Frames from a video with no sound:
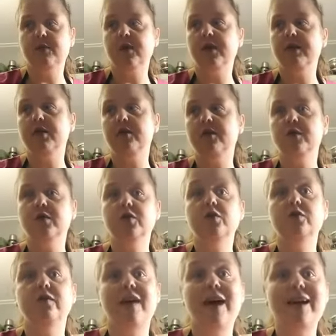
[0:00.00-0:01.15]
We're going to do
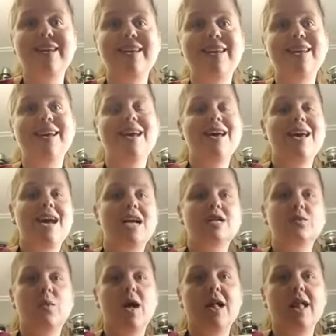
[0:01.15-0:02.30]
souvlaki as
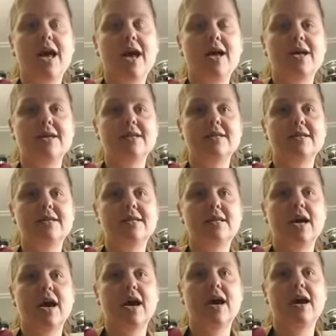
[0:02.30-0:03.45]
well as
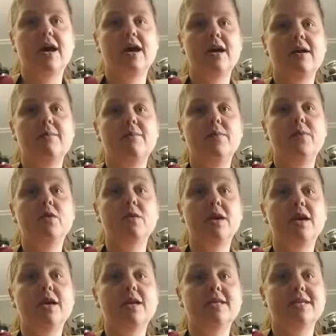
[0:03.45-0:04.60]

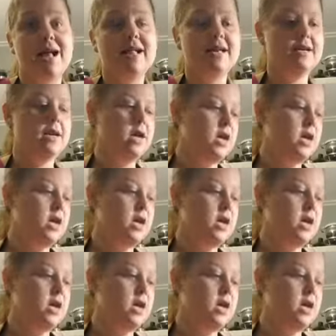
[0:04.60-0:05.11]
Greek salad.